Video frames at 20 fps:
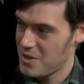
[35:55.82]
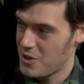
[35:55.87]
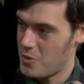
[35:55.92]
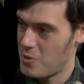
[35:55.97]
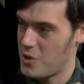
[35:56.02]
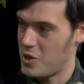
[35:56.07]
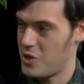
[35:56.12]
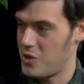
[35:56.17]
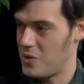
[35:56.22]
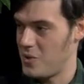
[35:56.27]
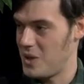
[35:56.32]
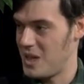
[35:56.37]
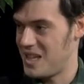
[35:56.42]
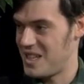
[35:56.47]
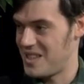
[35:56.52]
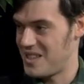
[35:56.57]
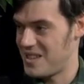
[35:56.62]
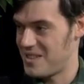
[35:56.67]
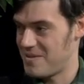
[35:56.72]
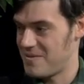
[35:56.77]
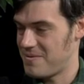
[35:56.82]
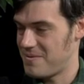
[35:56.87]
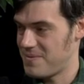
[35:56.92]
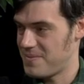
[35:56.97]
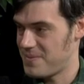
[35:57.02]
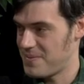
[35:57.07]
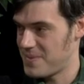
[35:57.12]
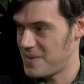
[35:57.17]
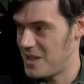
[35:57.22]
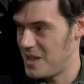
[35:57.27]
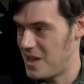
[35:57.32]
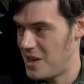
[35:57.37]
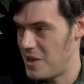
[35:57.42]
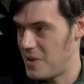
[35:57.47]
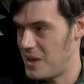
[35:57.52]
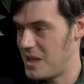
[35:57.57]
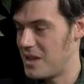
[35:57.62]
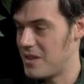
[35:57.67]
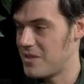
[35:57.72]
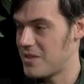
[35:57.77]
who, who in, you
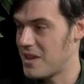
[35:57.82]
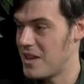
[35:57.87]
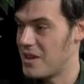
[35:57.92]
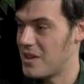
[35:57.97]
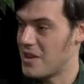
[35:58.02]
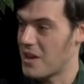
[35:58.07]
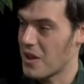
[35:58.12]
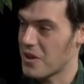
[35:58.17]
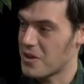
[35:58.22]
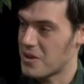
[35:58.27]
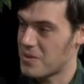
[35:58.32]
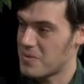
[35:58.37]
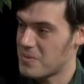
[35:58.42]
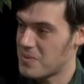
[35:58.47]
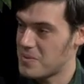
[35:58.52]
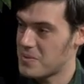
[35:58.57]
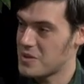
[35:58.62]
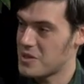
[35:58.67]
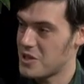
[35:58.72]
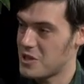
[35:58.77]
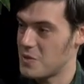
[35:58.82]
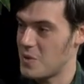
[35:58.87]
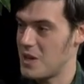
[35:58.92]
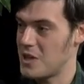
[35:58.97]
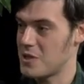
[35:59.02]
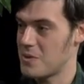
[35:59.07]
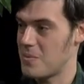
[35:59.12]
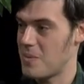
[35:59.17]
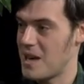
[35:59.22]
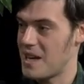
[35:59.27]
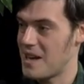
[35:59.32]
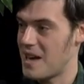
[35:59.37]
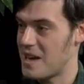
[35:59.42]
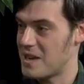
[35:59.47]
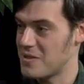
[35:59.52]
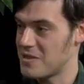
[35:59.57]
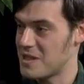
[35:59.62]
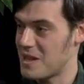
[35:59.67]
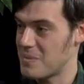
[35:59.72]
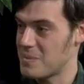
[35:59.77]
know, in, a, in another situation might
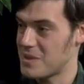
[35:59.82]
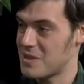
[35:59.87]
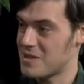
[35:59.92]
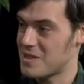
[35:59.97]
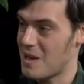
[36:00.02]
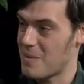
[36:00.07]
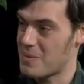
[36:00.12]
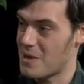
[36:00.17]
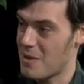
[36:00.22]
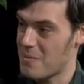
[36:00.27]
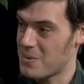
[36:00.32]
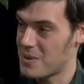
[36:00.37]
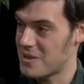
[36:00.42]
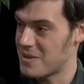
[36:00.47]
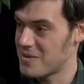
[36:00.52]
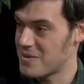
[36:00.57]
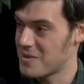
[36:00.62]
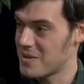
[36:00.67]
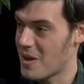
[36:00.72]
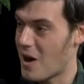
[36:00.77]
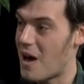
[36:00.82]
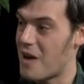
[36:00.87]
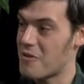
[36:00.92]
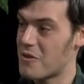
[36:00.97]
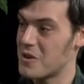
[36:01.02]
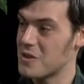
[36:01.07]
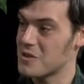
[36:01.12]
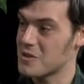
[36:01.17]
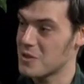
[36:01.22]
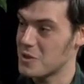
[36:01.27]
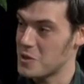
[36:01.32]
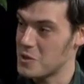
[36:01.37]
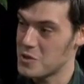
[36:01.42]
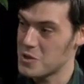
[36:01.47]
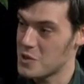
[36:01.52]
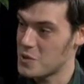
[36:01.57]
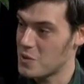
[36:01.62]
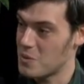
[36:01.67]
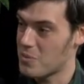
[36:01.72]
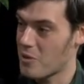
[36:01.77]
not have stepped, stepped up and offered a
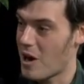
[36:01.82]
solution to a